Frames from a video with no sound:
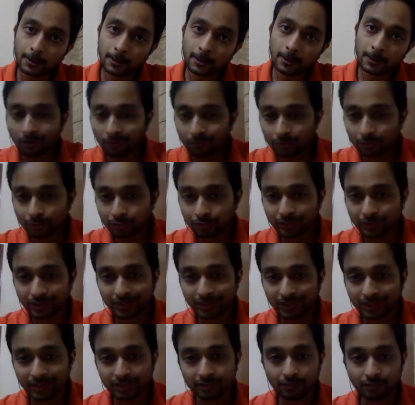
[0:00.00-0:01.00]
you talk about
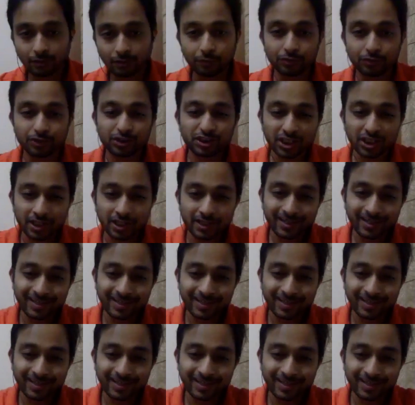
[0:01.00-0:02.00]
how do you
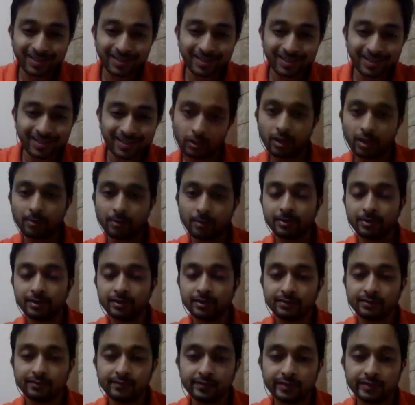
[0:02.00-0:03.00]
share data, how do you work
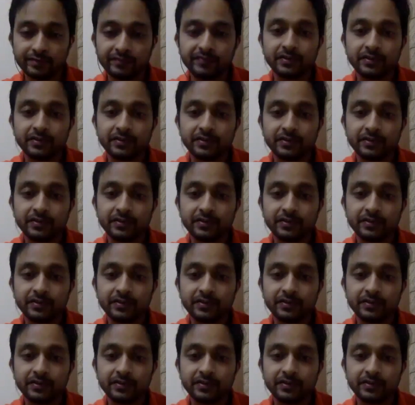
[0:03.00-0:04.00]
collaboratively with
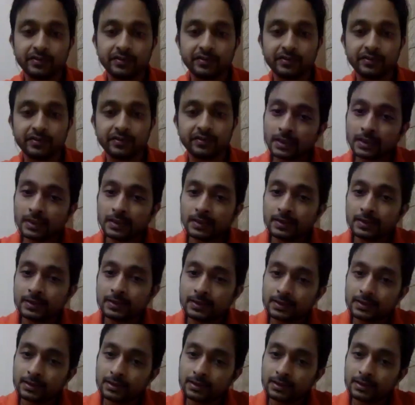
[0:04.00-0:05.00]
your team, and so on. So
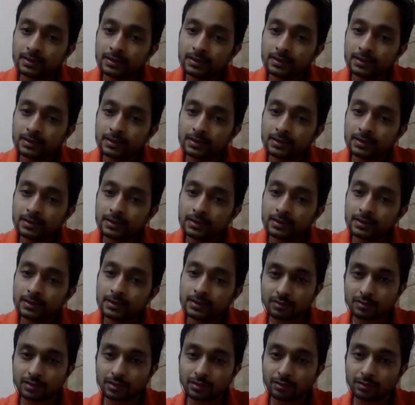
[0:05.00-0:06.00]
I
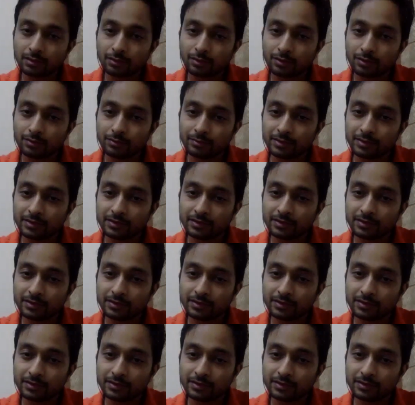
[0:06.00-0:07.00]
guess that's what it
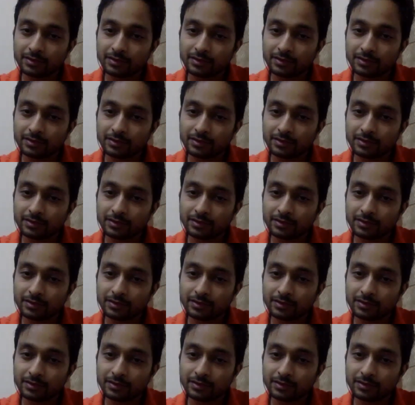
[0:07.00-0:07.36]
means for us.